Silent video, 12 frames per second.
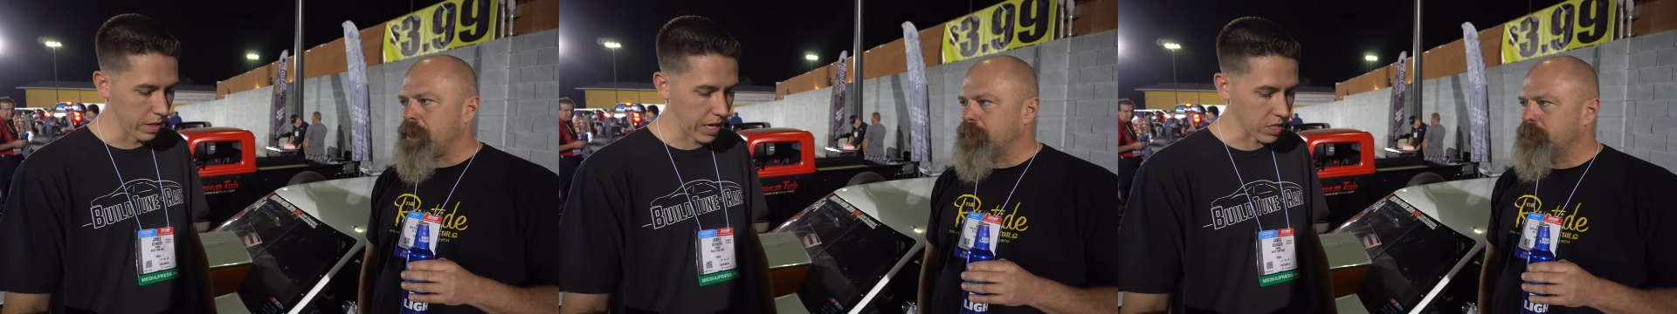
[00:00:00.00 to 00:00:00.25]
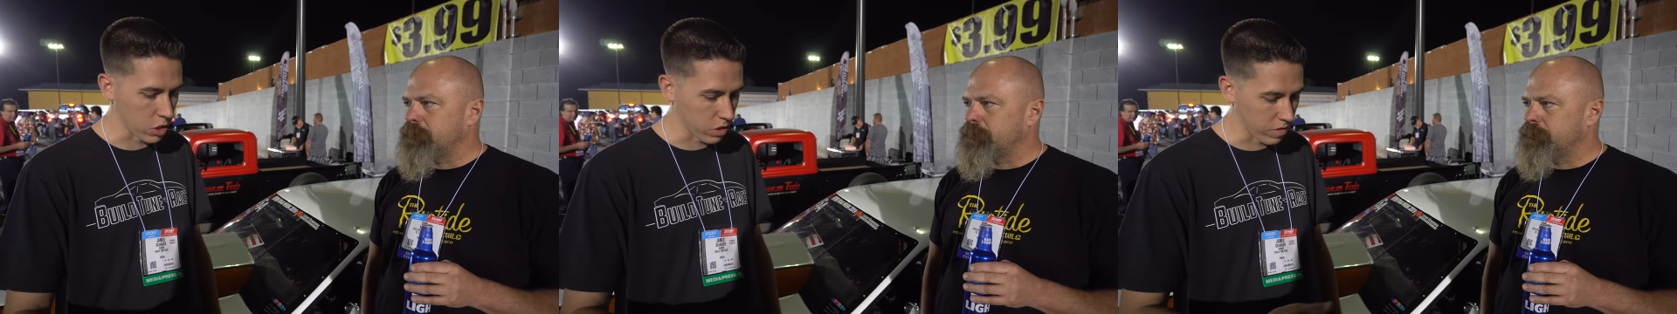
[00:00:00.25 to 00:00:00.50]

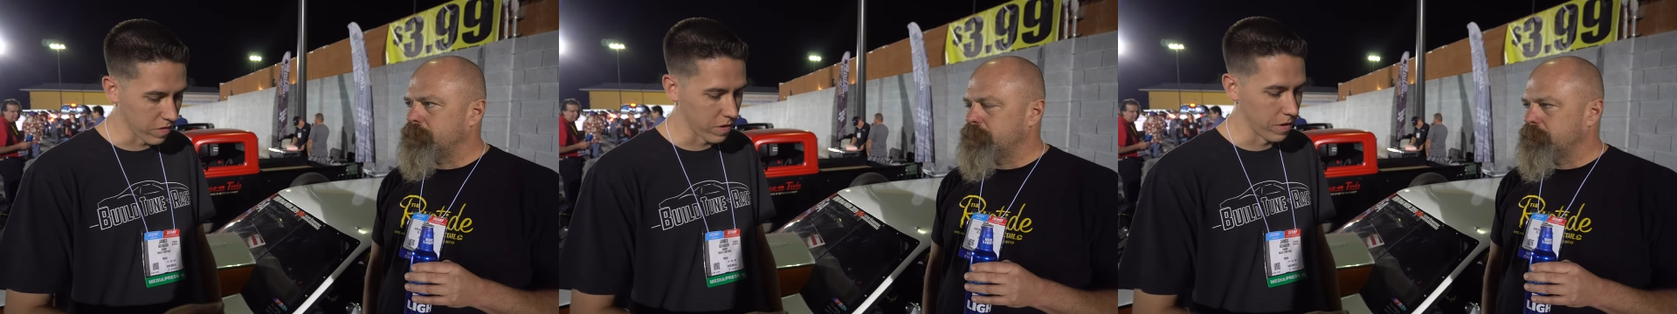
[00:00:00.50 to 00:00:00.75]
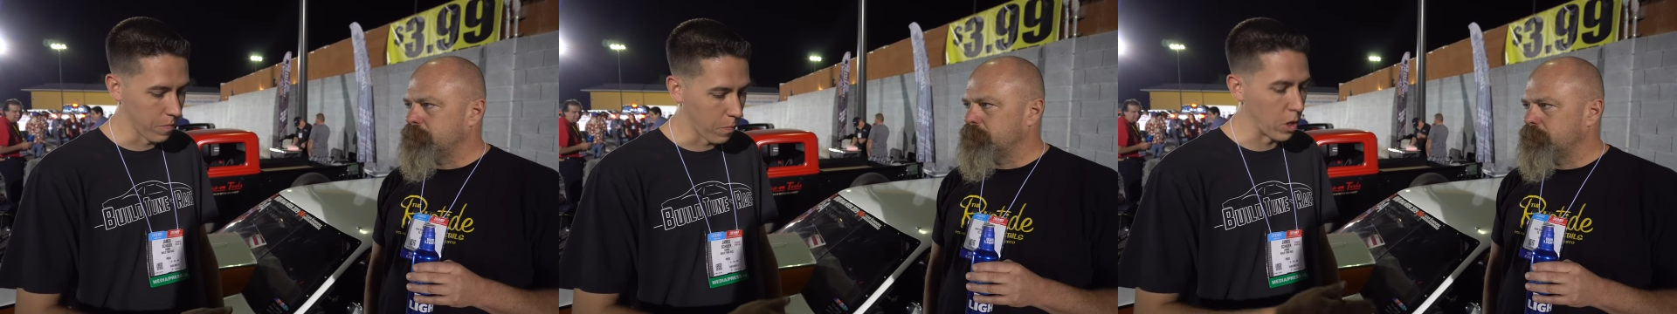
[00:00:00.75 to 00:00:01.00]
Speaker 1: that's
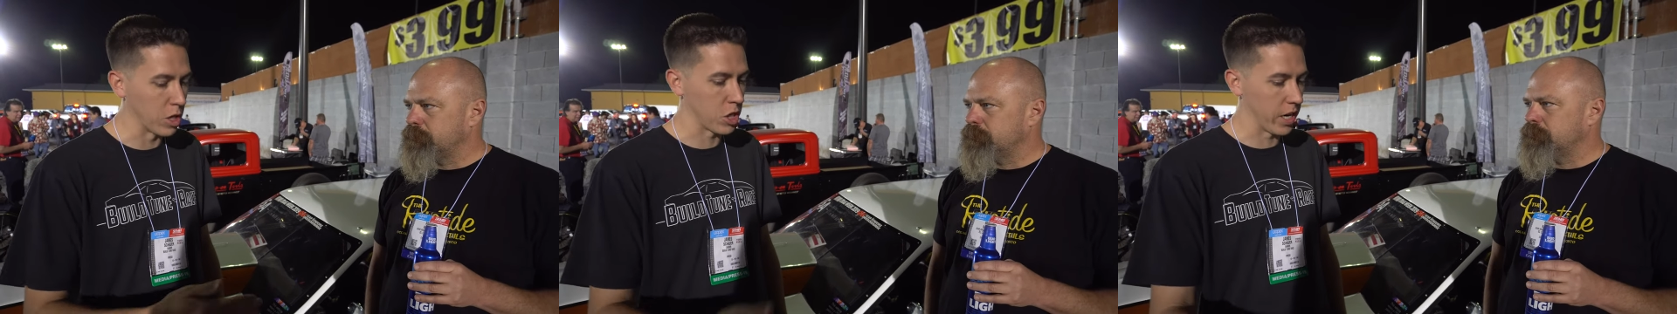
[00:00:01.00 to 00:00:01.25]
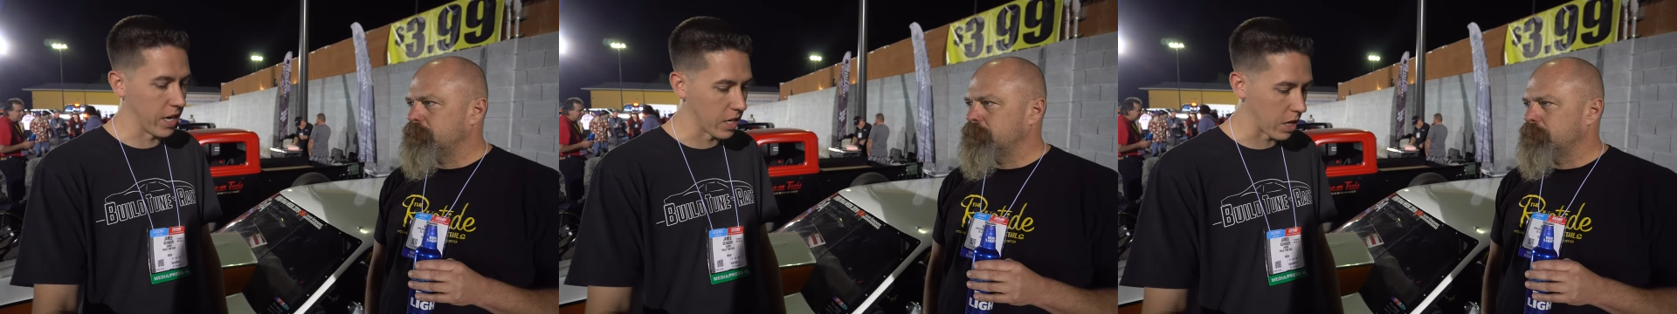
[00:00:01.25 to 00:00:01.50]

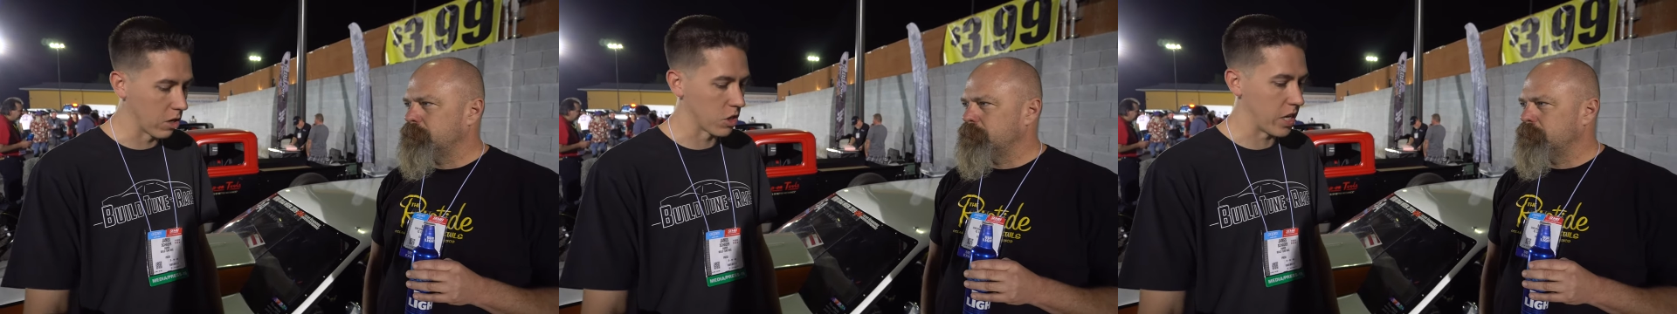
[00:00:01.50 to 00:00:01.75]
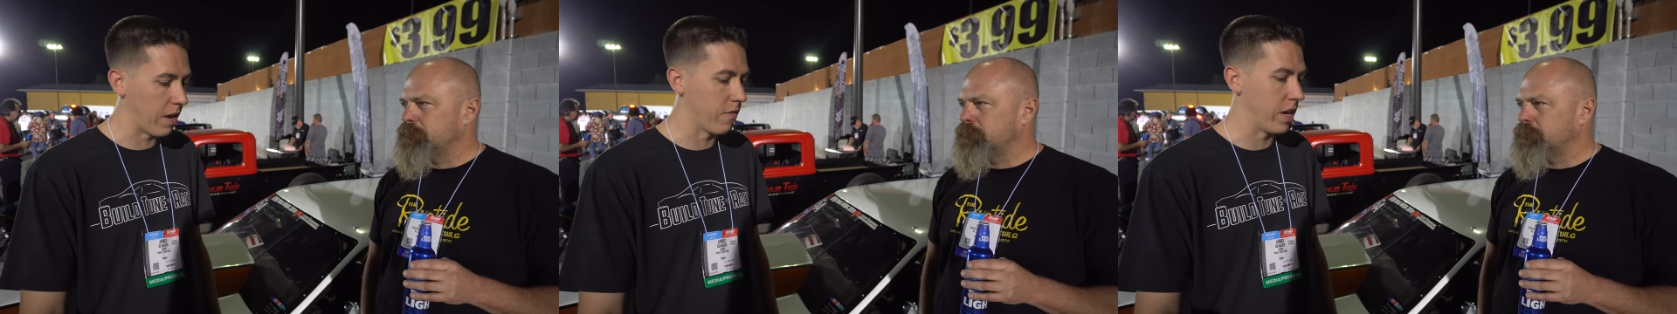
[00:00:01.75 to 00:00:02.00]
pushing it to go
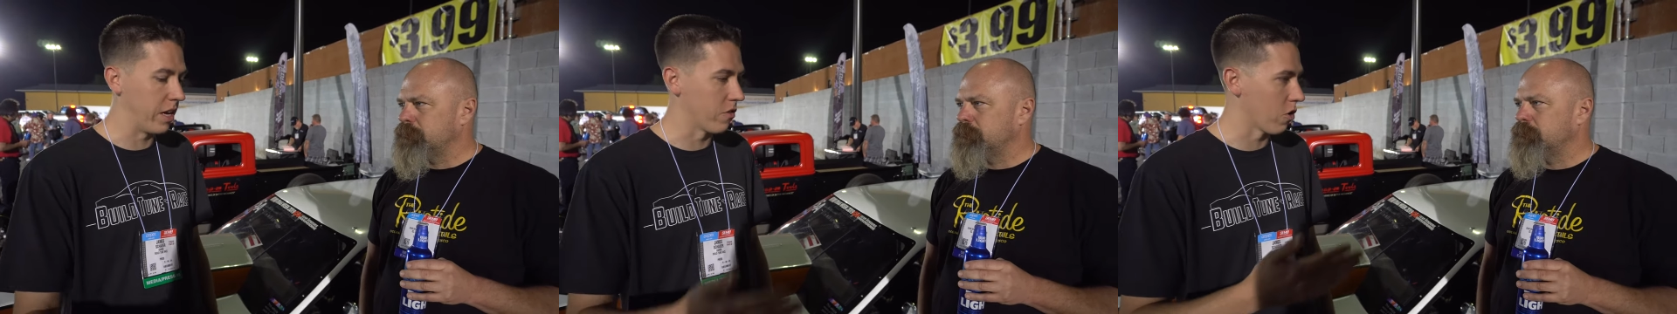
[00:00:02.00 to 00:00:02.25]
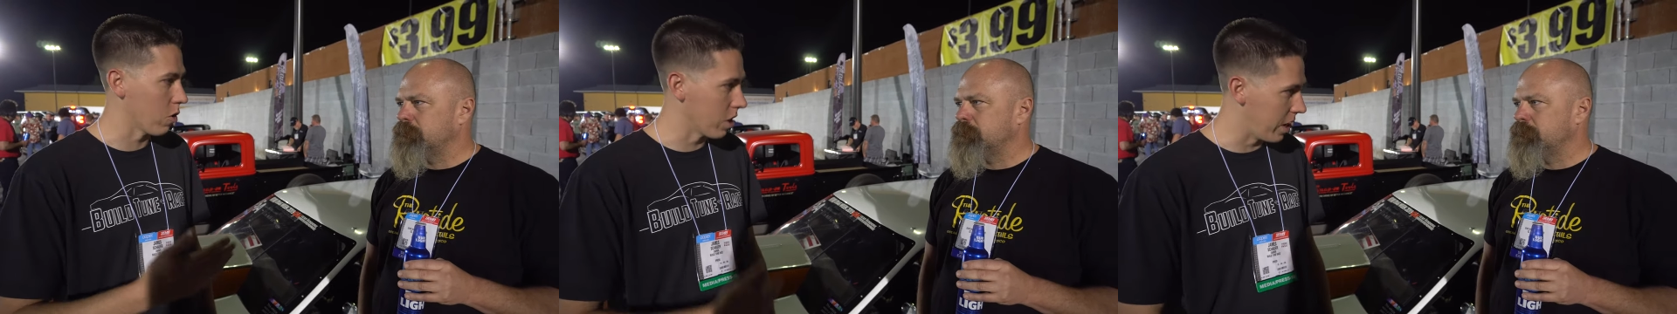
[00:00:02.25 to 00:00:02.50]
70s
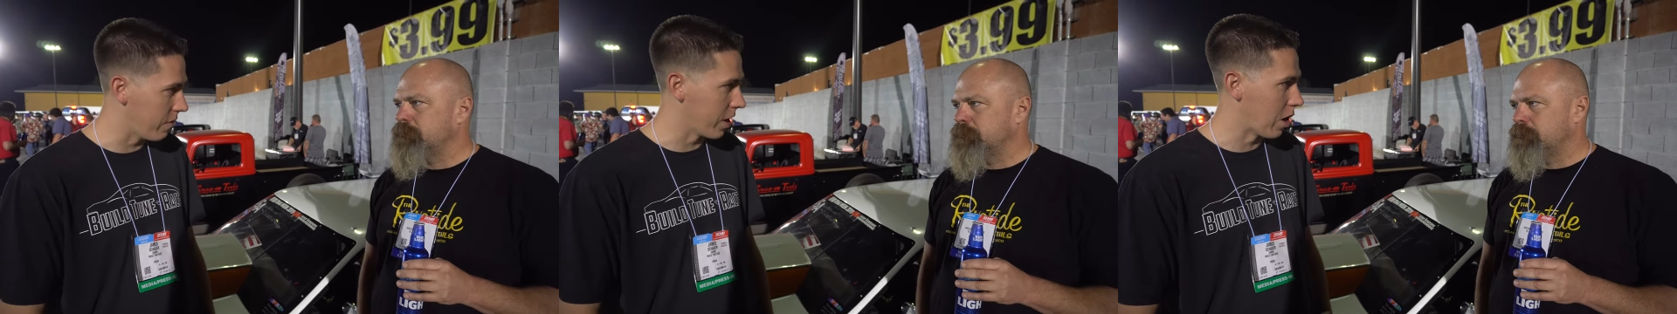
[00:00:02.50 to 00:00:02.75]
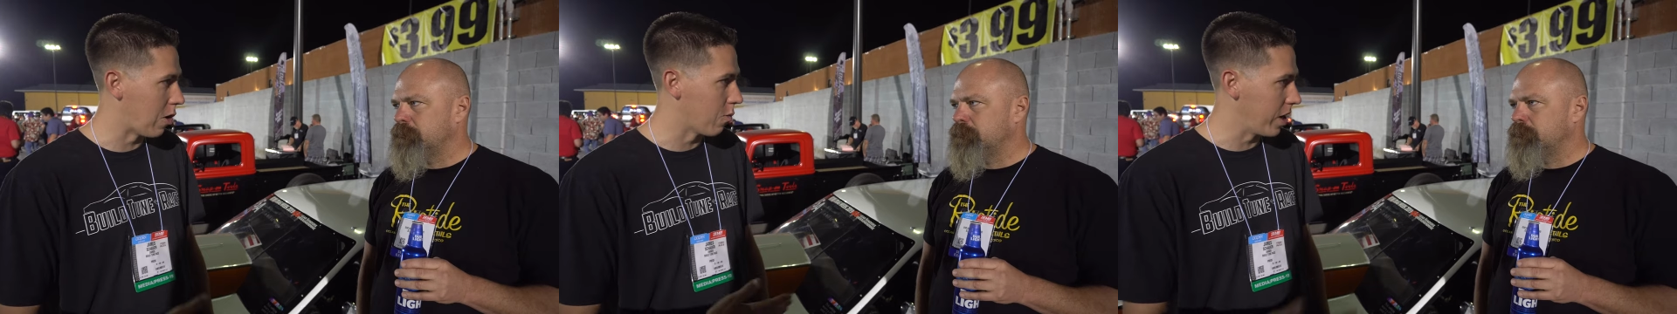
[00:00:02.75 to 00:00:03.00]
or living
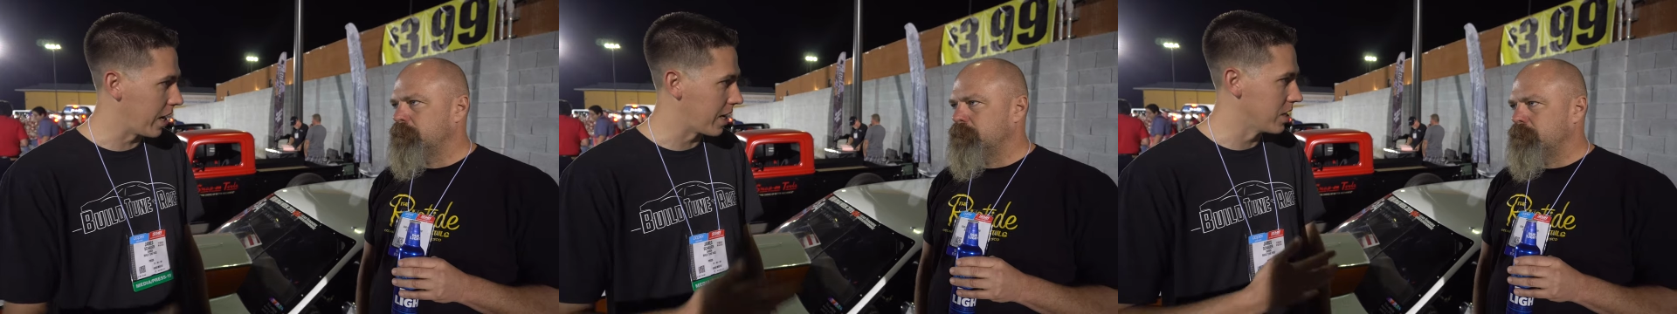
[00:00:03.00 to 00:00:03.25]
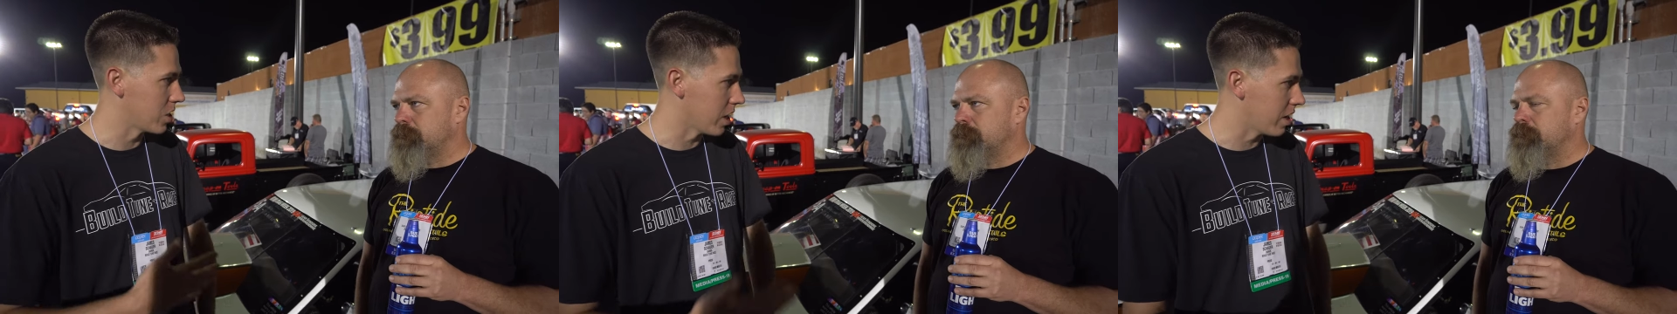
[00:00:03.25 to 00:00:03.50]
all week.
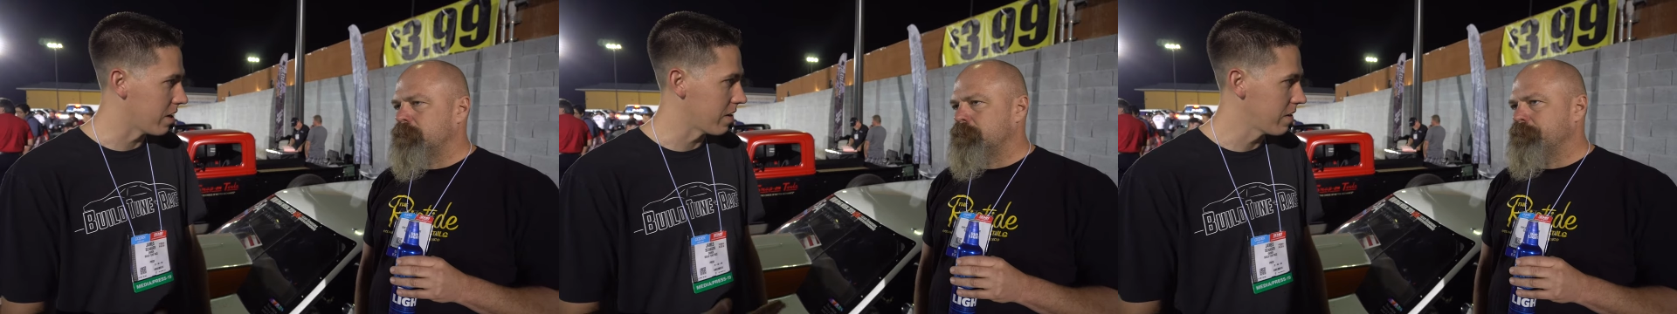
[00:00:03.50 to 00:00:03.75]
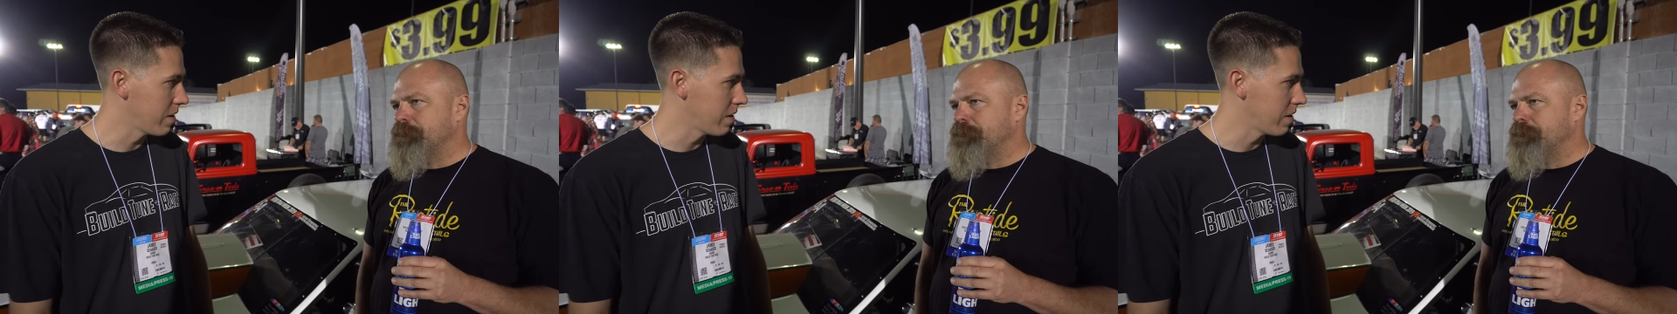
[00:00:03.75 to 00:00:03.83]
It's a